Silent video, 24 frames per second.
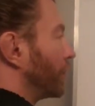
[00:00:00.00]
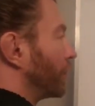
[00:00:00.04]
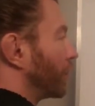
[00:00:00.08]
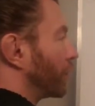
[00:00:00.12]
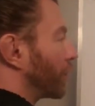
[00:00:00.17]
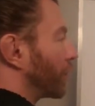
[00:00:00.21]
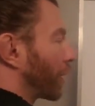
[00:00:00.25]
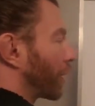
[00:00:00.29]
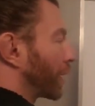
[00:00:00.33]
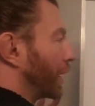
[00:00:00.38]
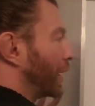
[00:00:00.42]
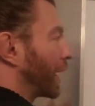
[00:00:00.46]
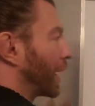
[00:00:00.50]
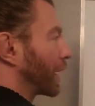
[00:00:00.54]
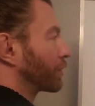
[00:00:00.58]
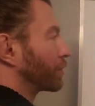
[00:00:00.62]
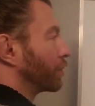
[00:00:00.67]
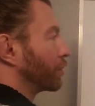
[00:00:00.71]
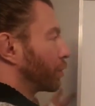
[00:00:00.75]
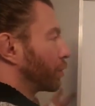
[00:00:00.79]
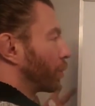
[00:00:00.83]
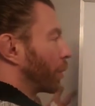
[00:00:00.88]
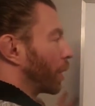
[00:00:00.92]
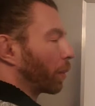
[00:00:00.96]
It's our
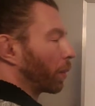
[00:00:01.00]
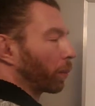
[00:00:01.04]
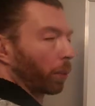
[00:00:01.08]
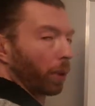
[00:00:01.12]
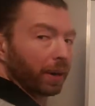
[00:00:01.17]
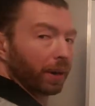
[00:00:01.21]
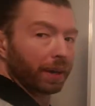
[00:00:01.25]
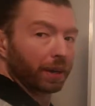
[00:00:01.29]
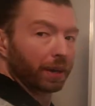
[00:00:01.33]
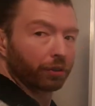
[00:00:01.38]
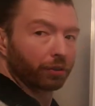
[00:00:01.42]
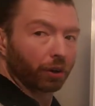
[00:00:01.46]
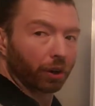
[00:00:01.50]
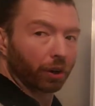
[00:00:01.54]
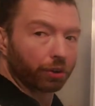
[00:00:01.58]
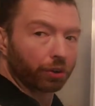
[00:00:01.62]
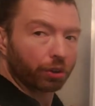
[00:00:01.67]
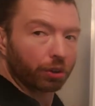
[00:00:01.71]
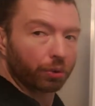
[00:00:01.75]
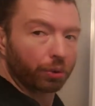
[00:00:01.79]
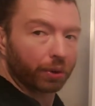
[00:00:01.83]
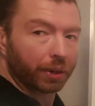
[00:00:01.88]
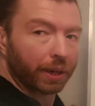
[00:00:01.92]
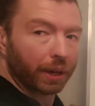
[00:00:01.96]
connection to our oneness, our
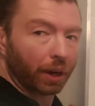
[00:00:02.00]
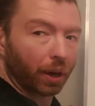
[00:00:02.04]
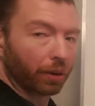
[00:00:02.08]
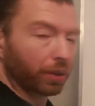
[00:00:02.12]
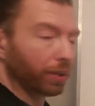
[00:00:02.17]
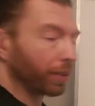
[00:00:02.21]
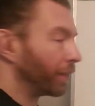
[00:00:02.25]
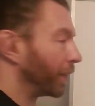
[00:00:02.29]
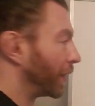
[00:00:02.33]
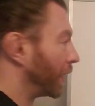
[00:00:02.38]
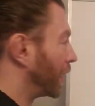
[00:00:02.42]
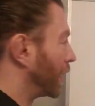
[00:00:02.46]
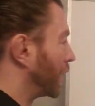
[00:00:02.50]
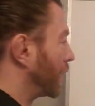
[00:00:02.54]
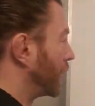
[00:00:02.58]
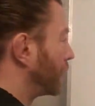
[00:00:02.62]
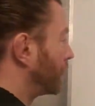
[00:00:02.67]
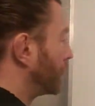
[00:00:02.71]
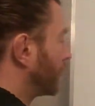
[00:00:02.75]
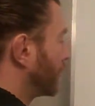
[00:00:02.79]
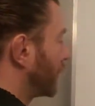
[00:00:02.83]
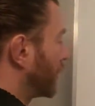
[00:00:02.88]
unity, our divinity.